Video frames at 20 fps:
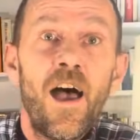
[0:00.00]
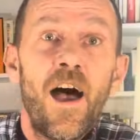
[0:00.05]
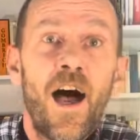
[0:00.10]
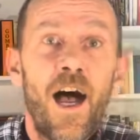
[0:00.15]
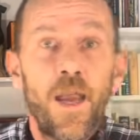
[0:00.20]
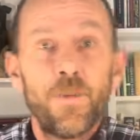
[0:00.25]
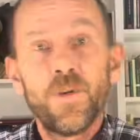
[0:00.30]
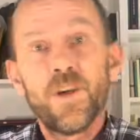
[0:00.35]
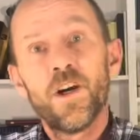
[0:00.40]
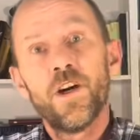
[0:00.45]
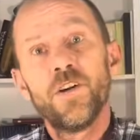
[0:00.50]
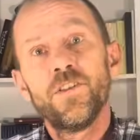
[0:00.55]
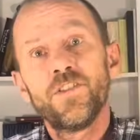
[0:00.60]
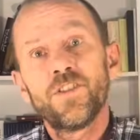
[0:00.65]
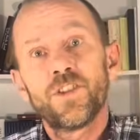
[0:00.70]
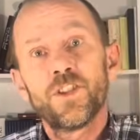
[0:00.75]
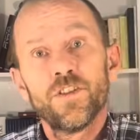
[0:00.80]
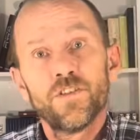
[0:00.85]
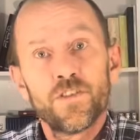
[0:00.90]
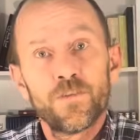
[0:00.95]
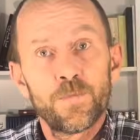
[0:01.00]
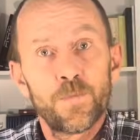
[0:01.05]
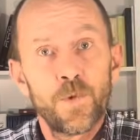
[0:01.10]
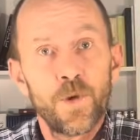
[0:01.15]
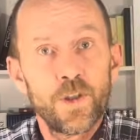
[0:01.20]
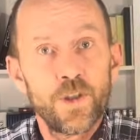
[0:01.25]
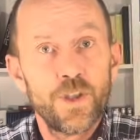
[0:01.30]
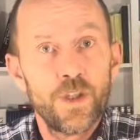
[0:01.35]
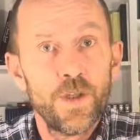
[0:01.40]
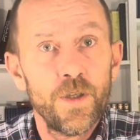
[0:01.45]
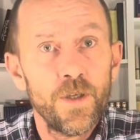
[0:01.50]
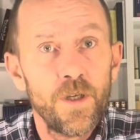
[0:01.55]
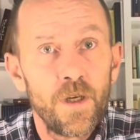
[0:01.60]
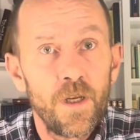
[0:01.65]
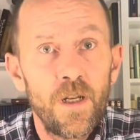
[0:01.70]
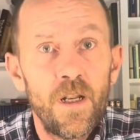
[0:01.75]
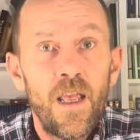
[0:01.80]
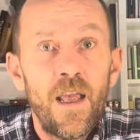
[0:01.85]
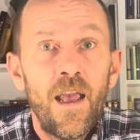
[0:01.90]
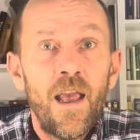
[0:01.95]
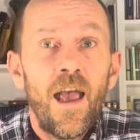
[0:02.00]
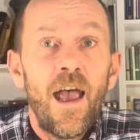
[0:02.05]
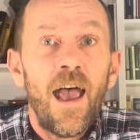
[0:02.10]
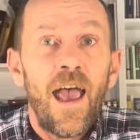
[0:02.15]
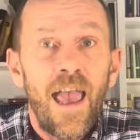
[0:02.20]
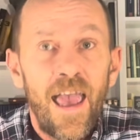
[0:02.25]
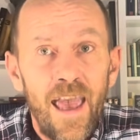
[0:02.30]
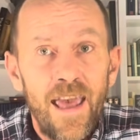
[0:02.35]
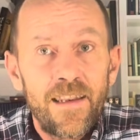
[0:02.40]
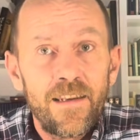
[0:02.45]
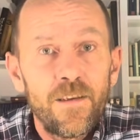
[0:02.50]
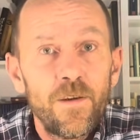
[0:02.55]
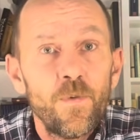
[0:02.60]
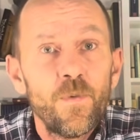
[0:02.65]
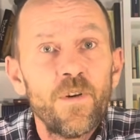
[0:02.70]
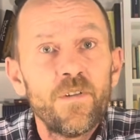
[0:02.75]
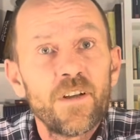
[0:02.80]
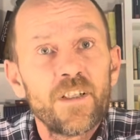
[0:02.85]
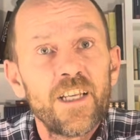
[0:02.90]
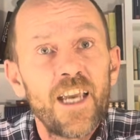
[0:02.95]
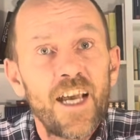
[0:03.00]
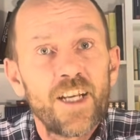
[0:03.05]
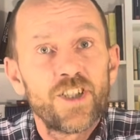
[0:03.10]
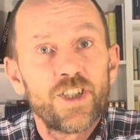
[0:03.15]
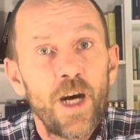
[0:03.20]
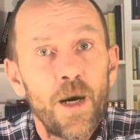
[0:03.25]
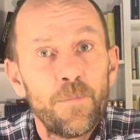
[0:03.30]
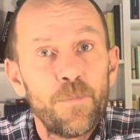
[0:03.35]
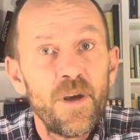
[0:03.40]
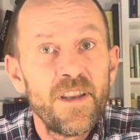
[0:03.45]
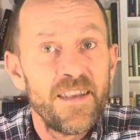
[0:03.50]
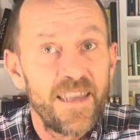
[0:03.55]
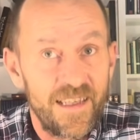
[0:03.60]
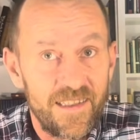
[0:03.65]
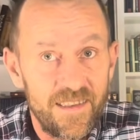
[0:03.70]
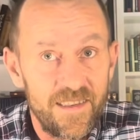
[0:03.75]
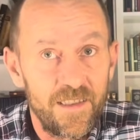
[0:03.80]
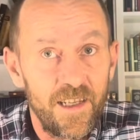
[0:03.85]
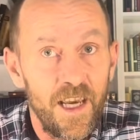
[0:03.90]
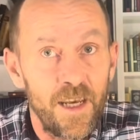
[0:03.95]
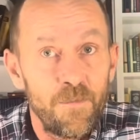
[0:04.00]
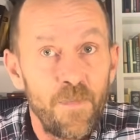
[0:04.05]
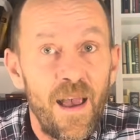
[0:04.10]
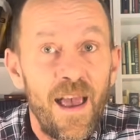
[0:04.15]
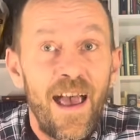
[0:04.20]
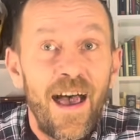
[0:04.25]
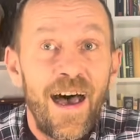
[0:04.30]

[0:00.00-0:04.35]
I'm your host, Joseph Brookschlögel and we will catch up next time.